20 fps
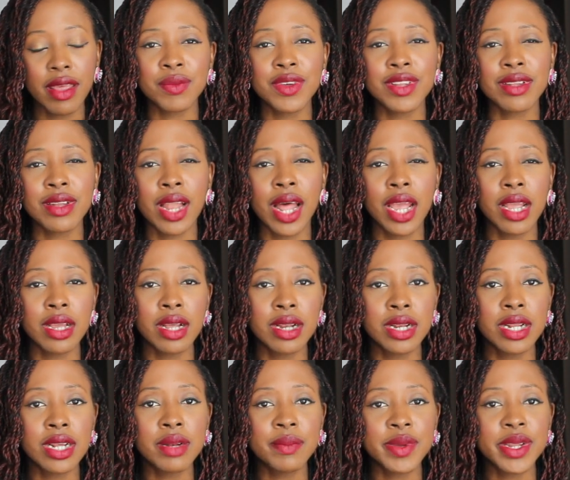It was like a
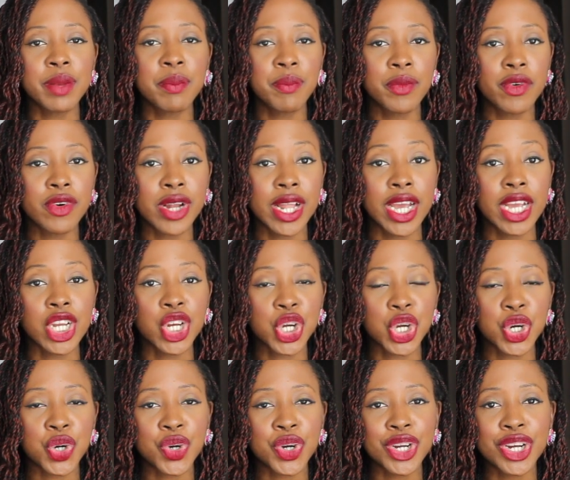little bit more like
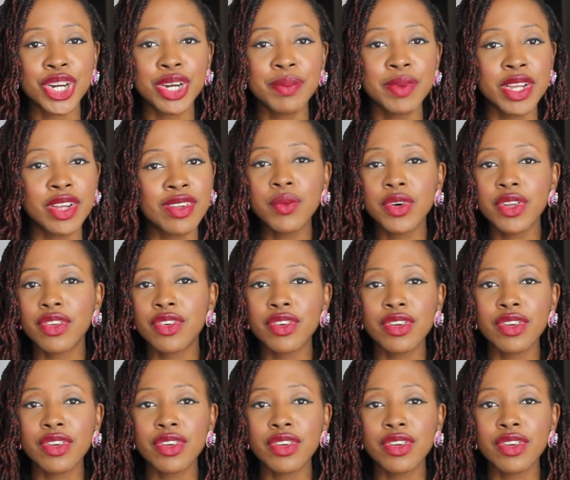shorter because it was